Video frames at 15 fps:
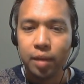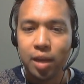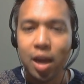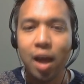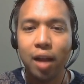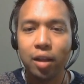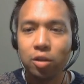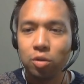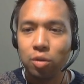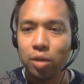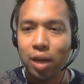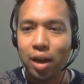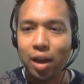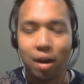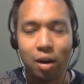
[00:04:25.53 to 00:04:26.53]
Yeah, let's do
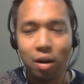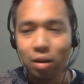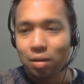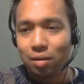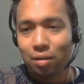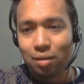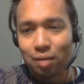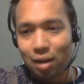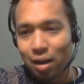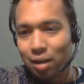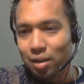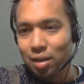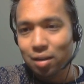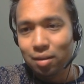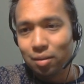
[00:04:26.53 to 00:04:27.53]
that. And Art's...
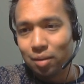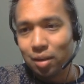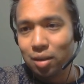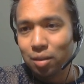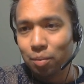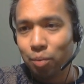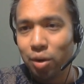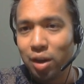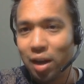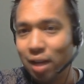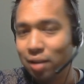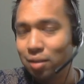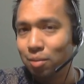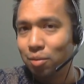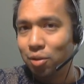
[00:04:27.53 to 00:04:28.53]
He's a pretty
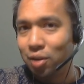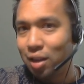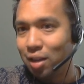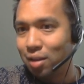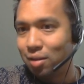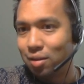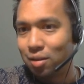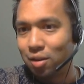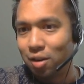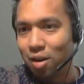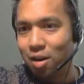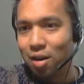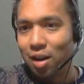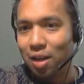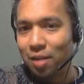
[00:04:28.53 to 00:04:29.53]
handsome-looking
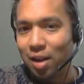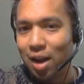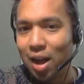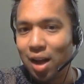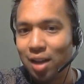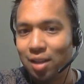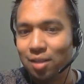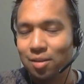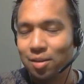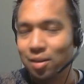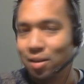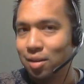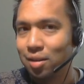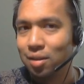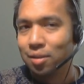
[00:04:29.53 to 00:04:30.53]
Qunari. I mean, I
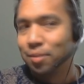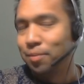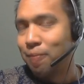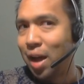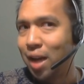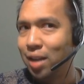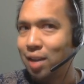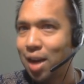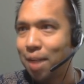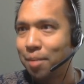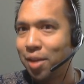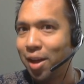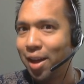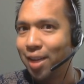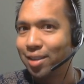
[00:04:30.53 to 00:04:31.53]
tap
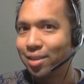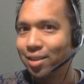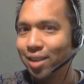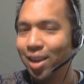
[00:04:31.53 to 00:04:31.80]
that.